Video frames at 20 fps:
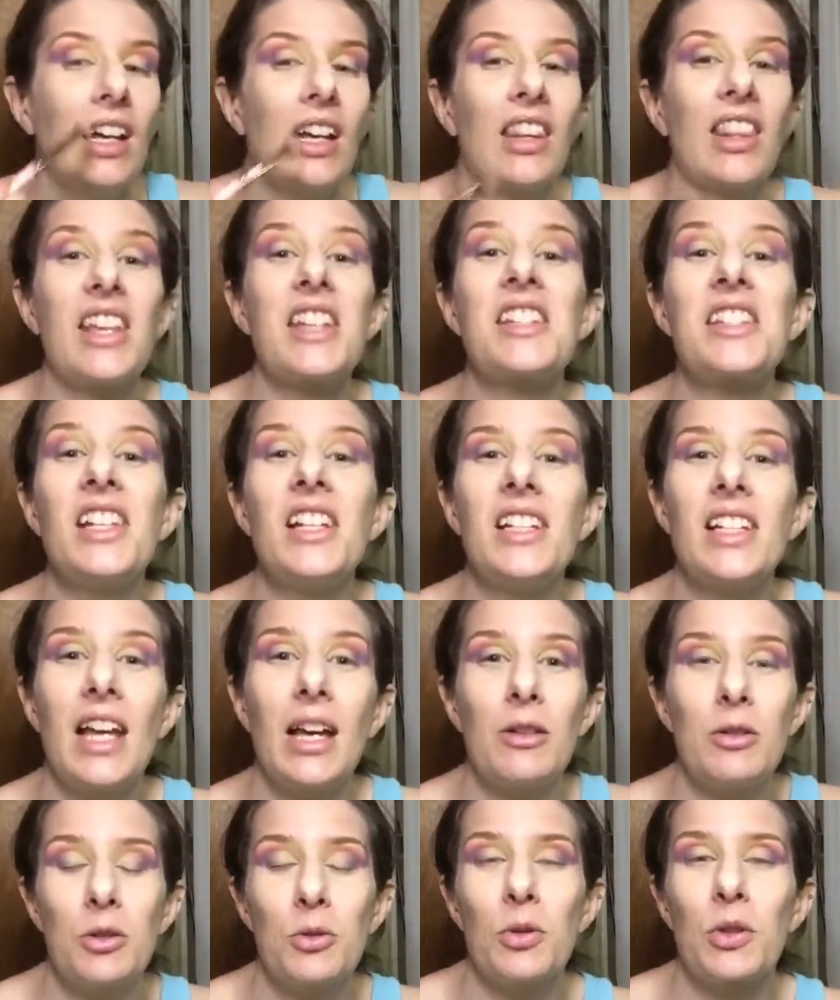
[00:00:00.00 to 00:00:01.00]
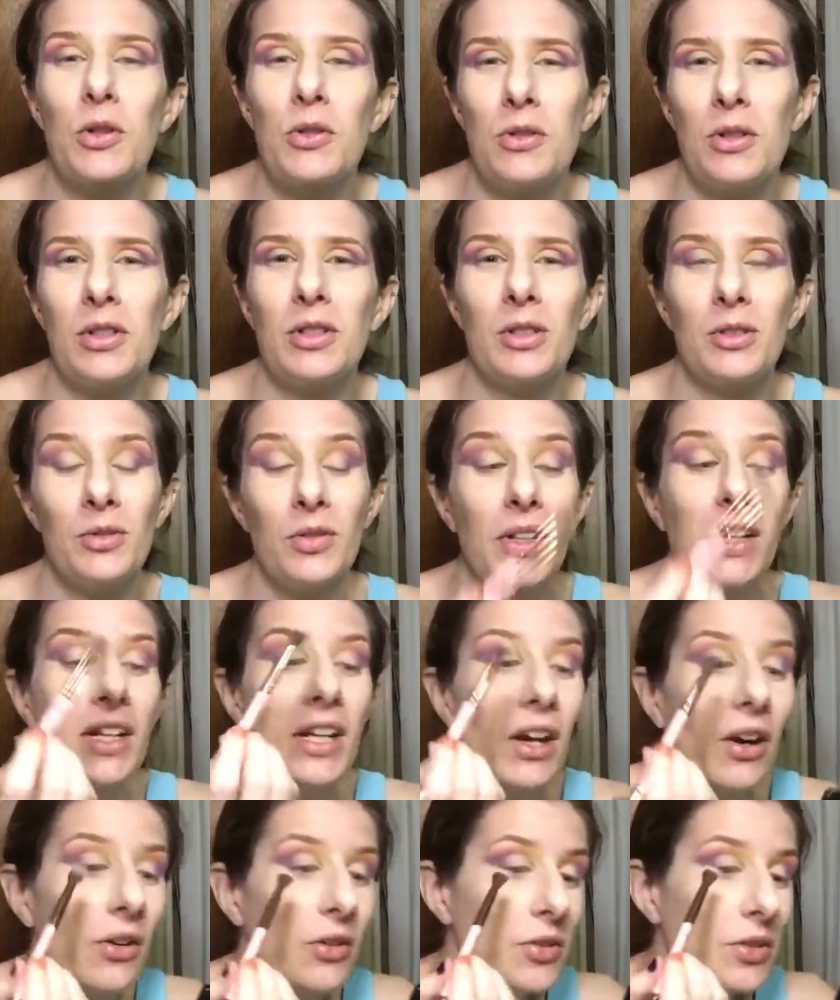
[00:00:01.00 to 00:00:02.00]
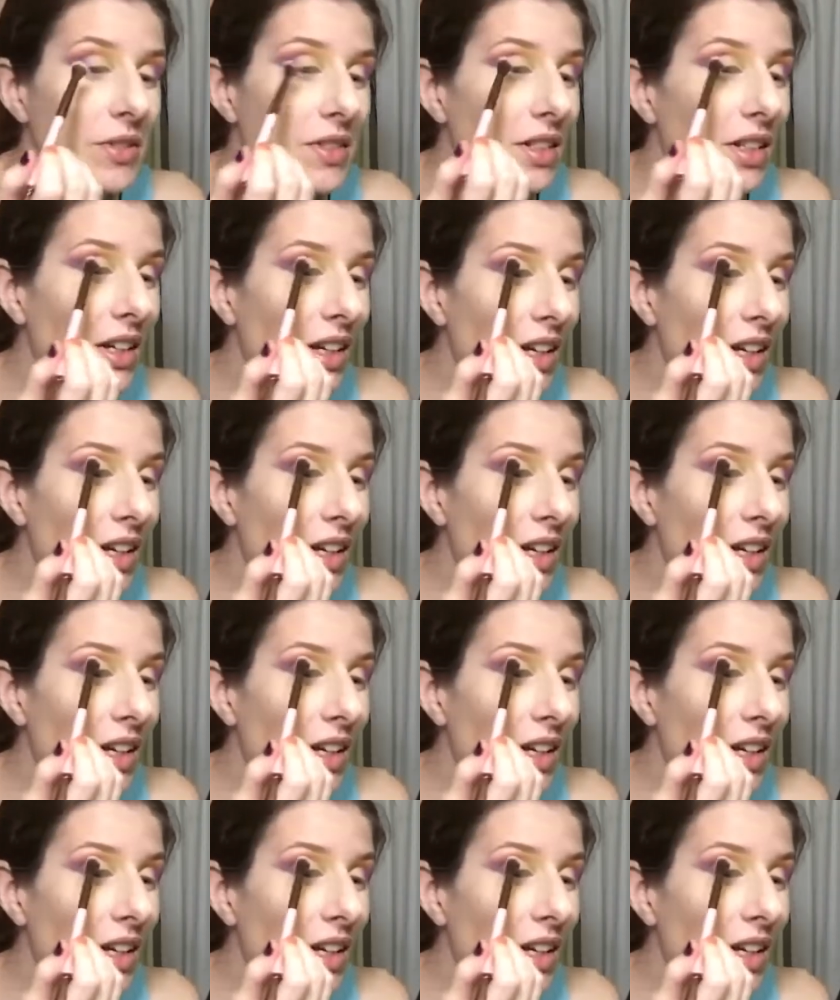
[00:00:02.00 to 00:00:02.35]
they sit down to record their videos.